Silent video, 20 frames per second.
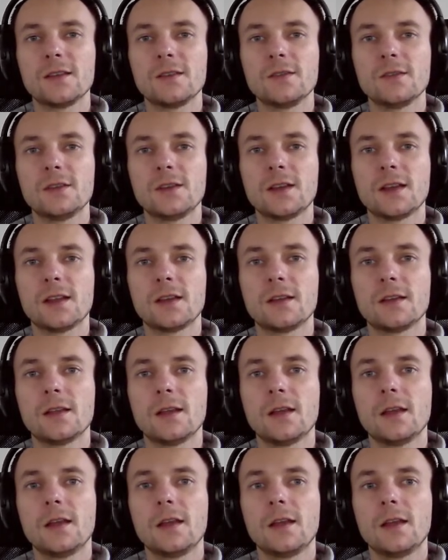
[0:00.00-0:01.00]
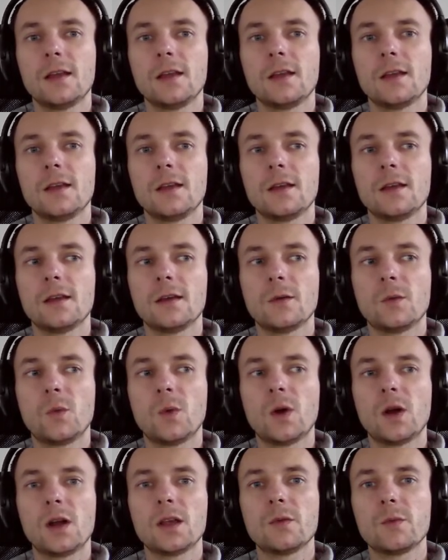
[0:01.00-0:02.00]
You can
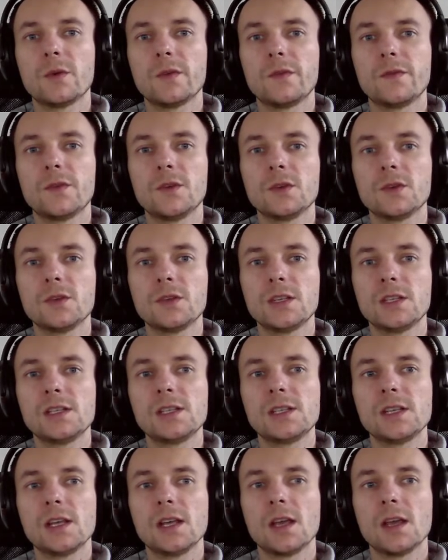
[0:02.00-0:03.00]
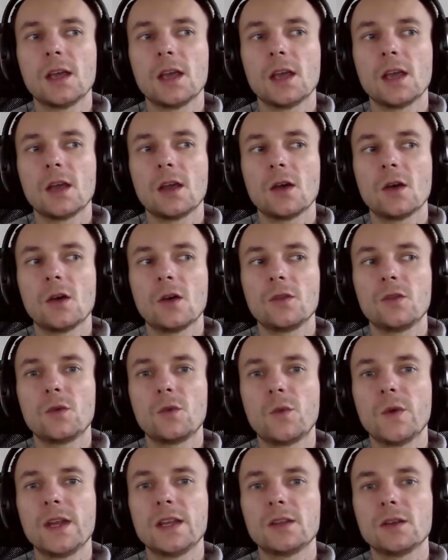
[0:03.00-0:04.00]
work with Unity on your
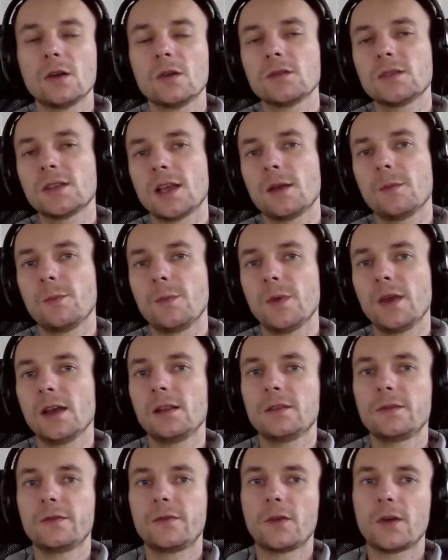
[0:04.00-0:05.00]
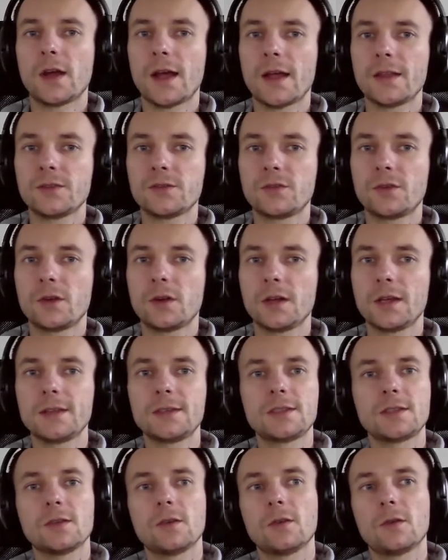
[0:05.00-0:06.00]
Windows and build for
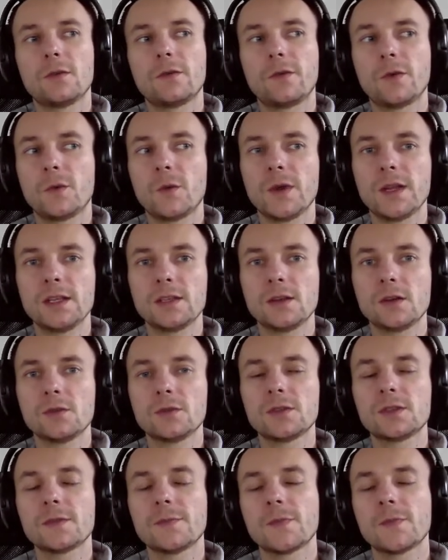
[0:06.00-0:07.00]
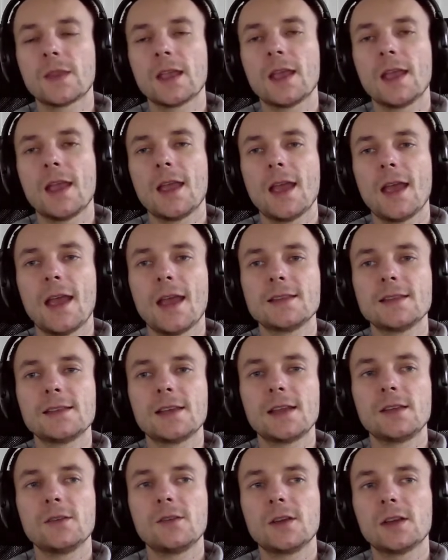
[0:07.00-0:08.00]
Android or for Windows, and
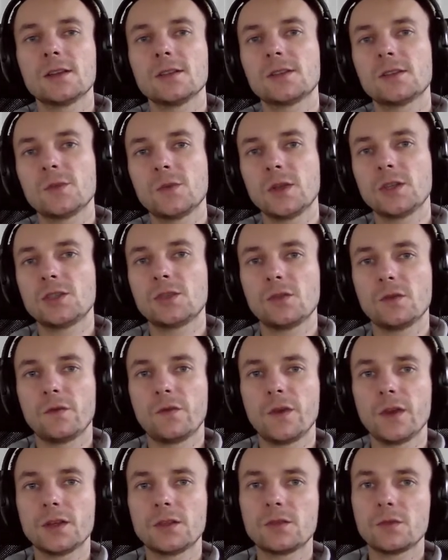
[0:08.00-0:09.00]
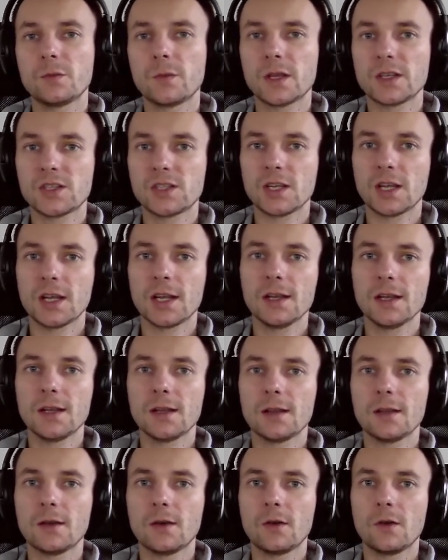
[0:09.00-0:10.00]
then you can switch to virtual machine
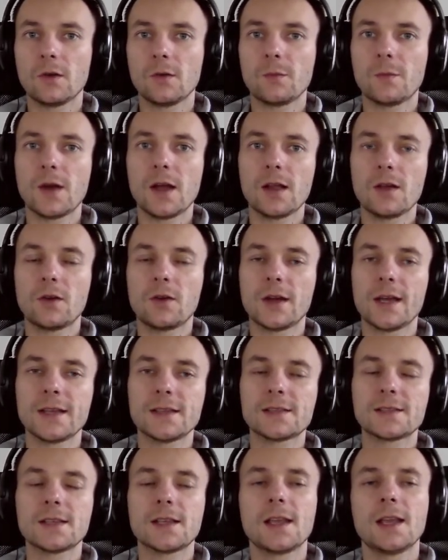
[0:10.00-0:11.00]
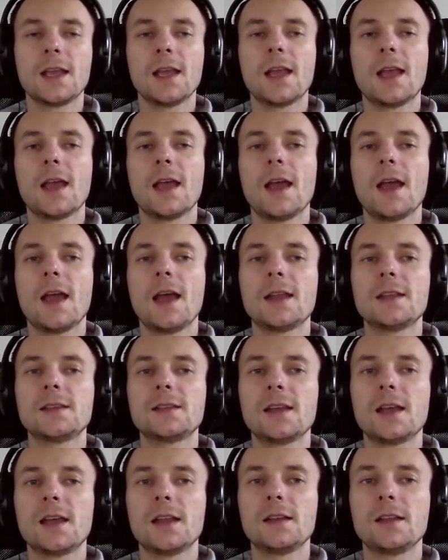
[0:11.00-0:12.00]
on Mac OS and
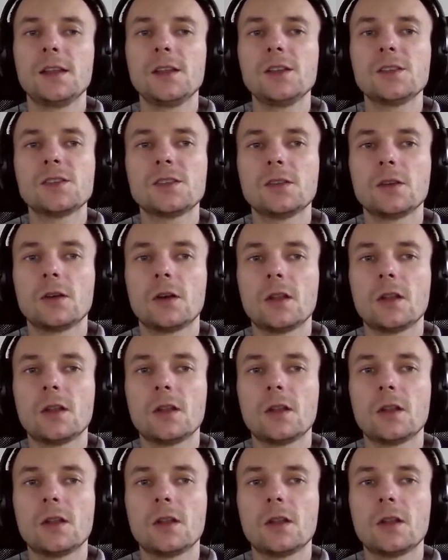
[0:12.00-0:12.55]
then install